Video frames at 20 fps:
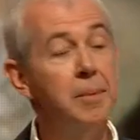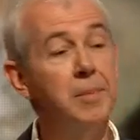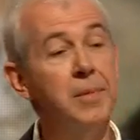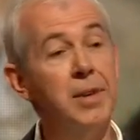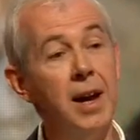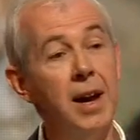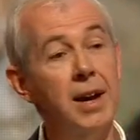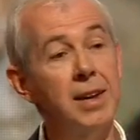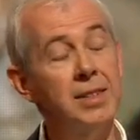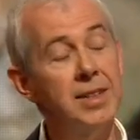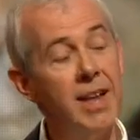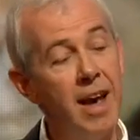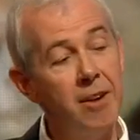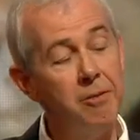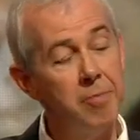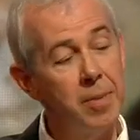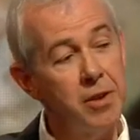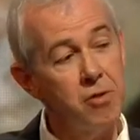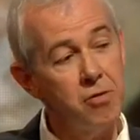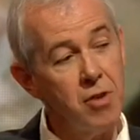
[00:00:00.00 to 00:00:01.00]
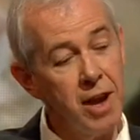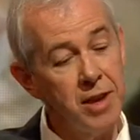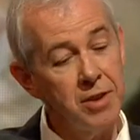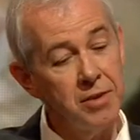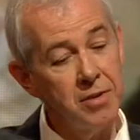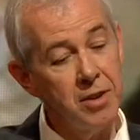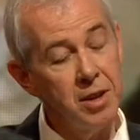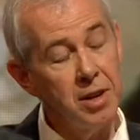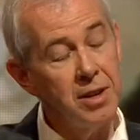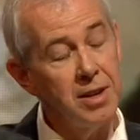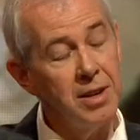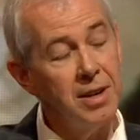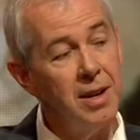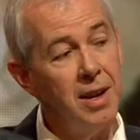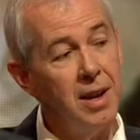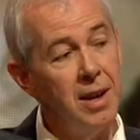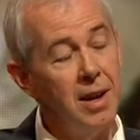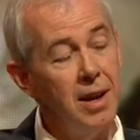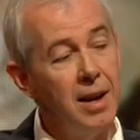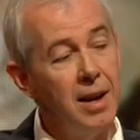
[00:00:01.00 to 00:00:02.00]
Tigers have been transferred in
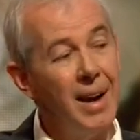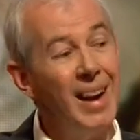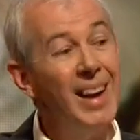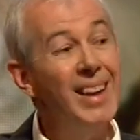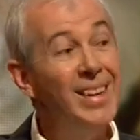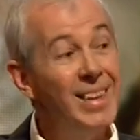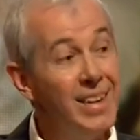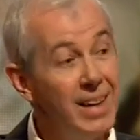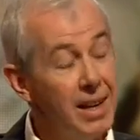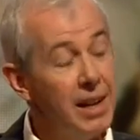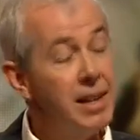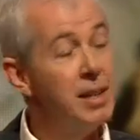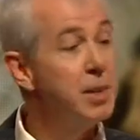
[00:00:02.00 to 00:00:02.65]
India